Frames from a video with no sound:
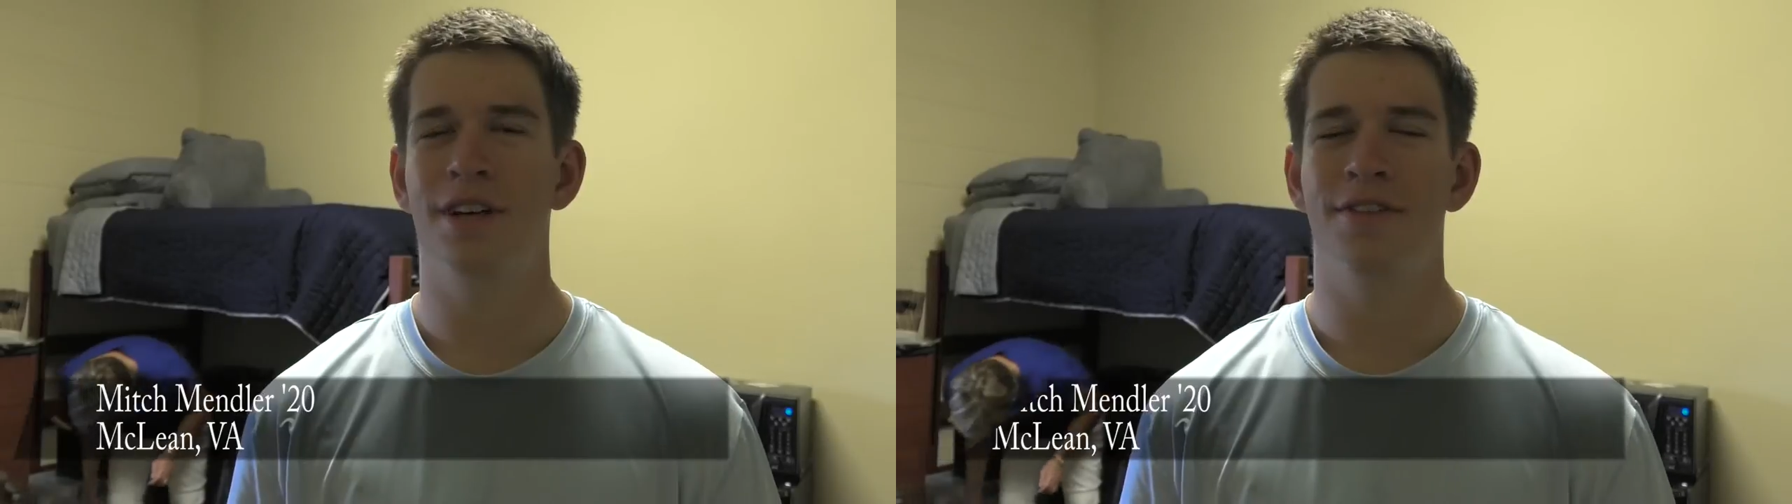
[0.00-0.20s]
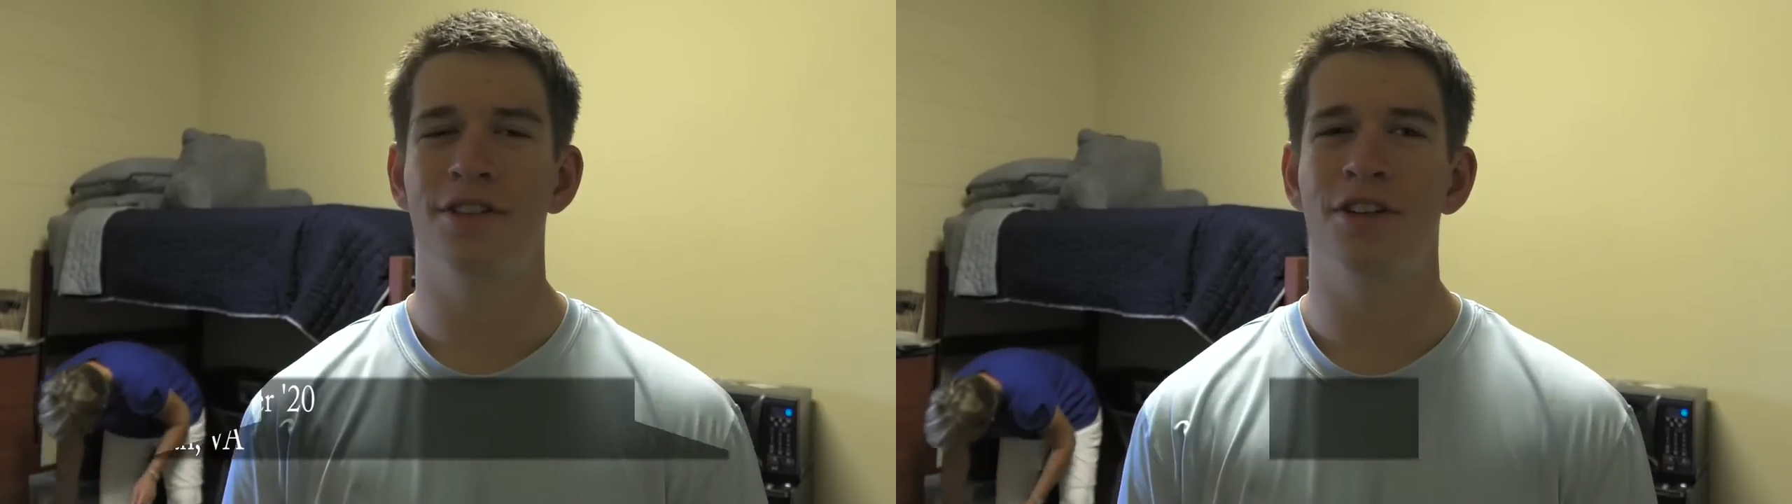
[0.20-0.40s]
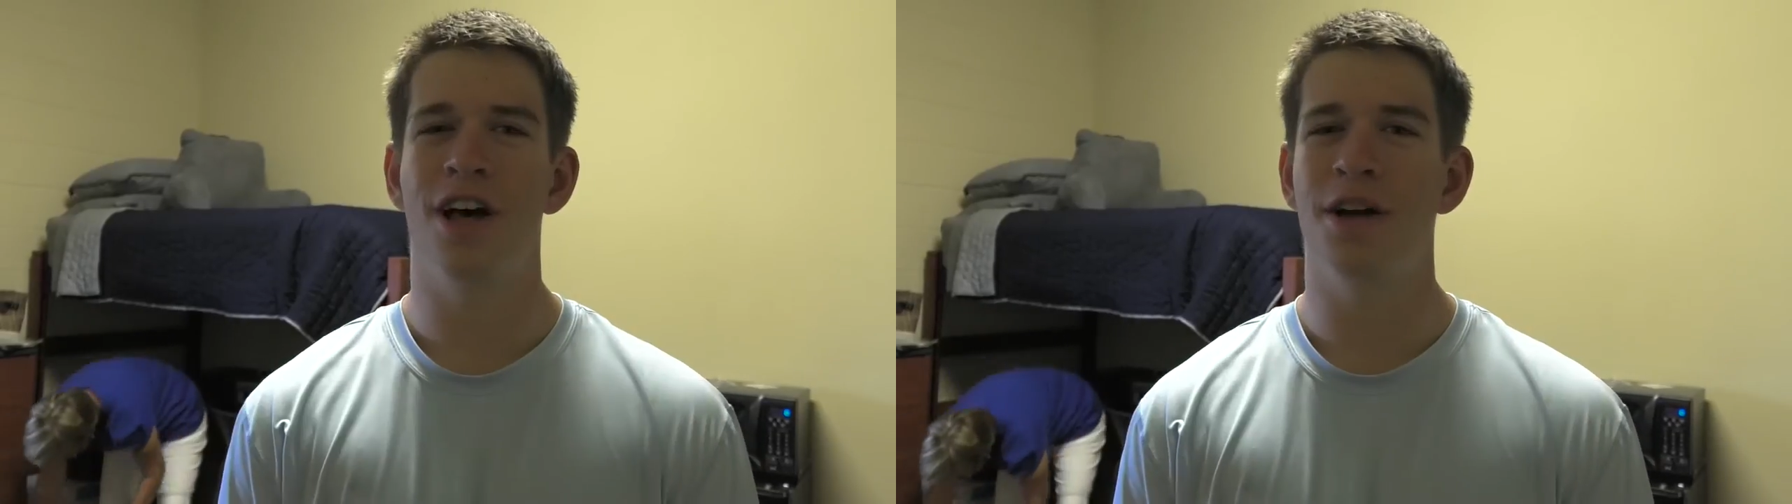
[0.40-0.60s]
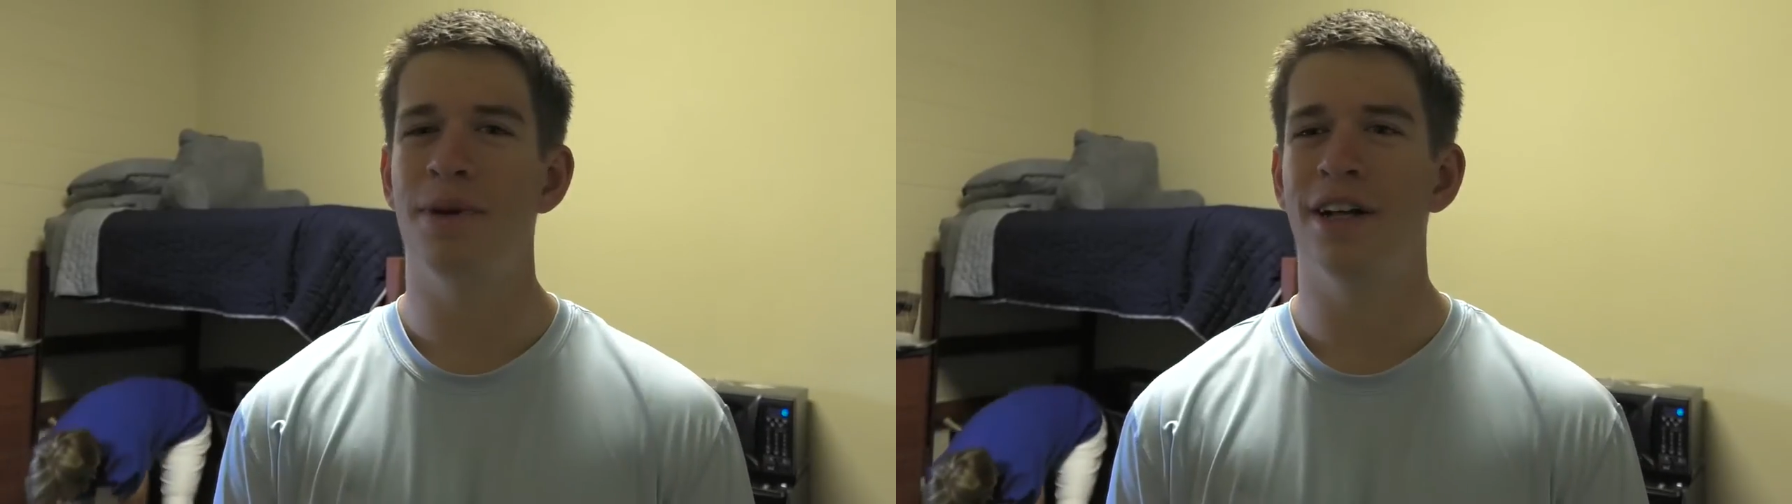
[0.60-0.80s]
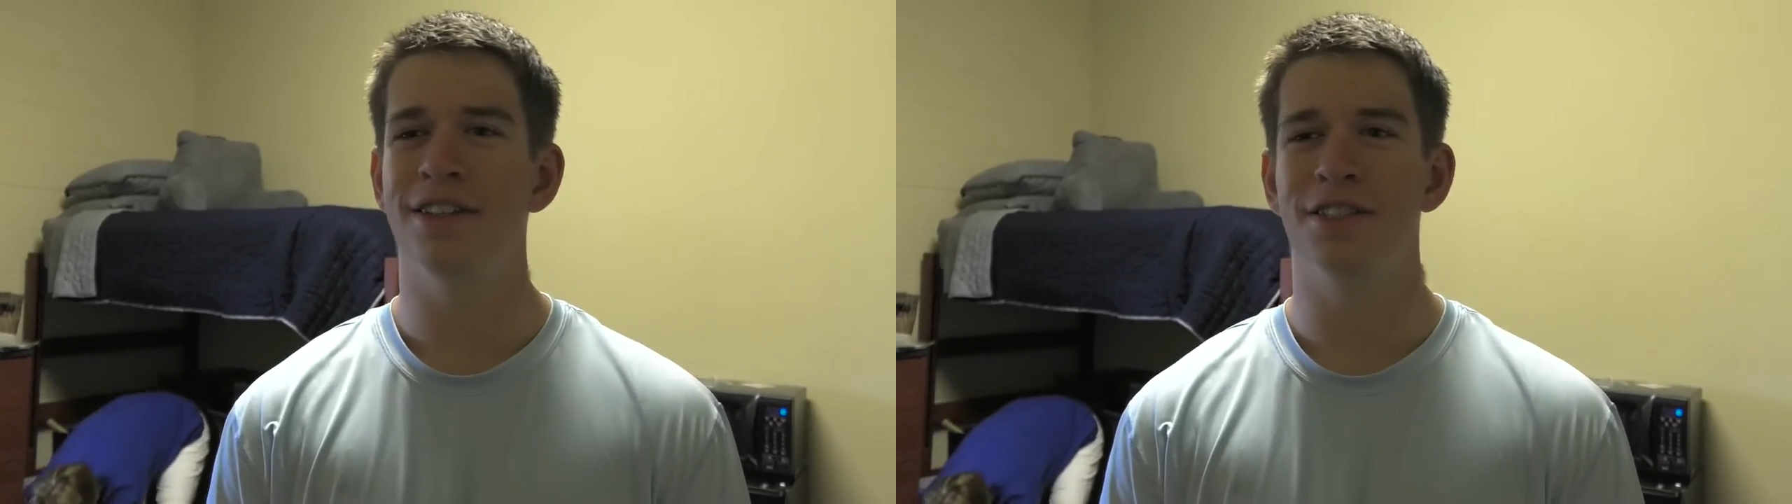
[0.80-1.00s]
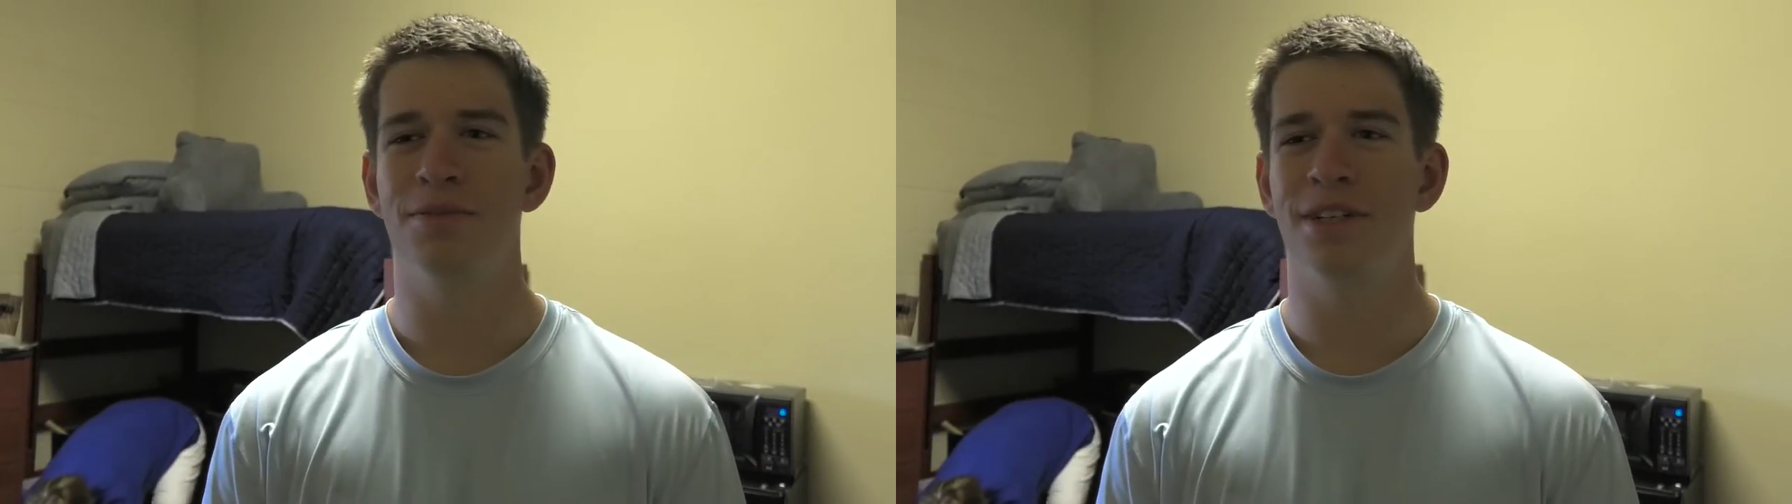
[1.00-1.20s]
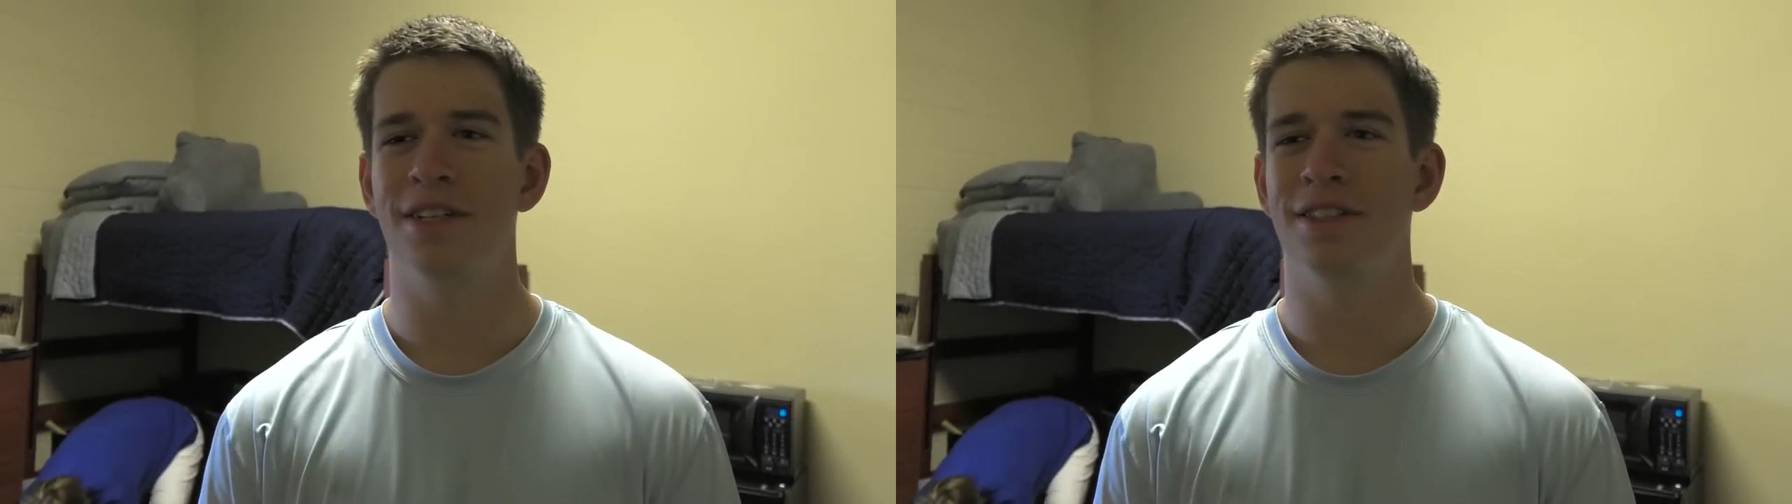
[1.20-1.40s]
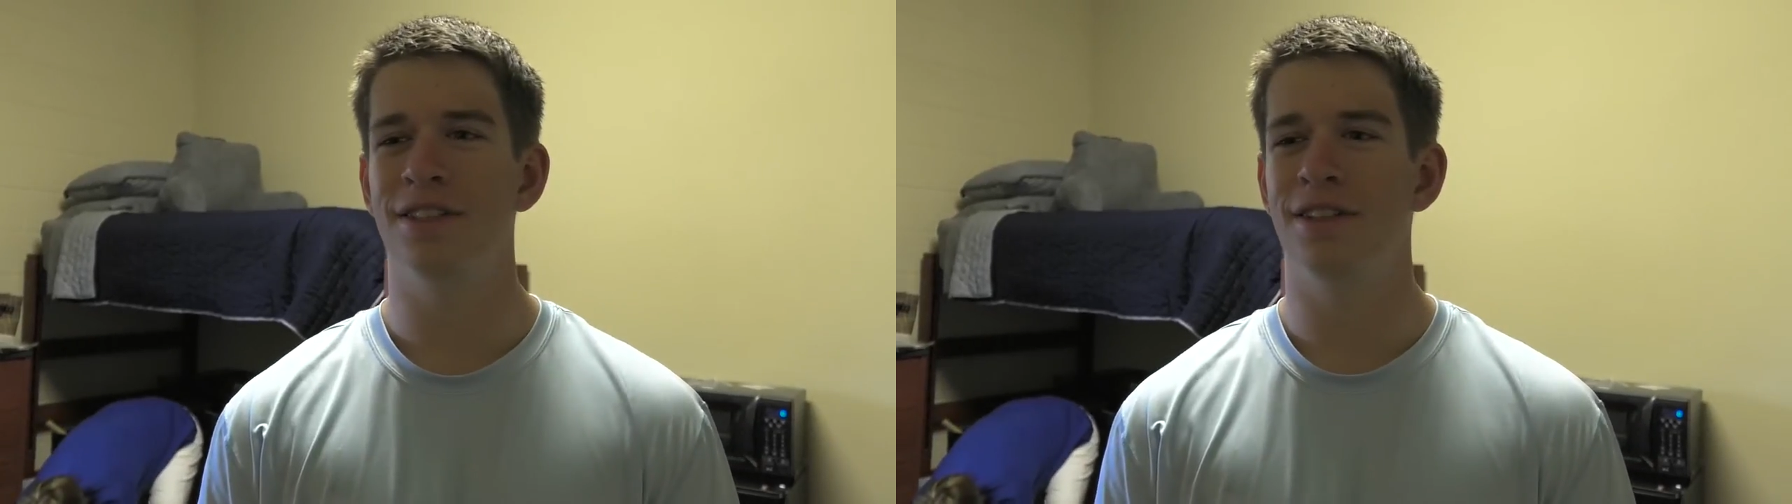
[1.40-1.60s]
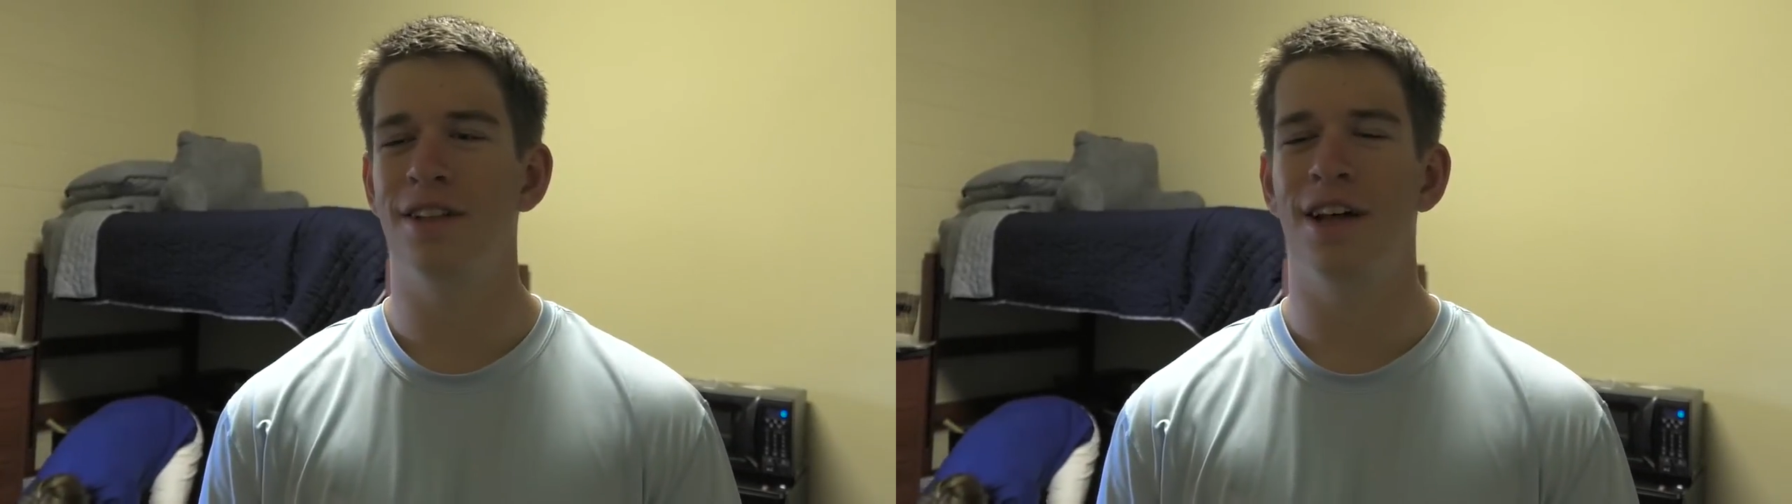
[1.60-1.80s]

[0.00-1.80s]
I've heard a lot about this place and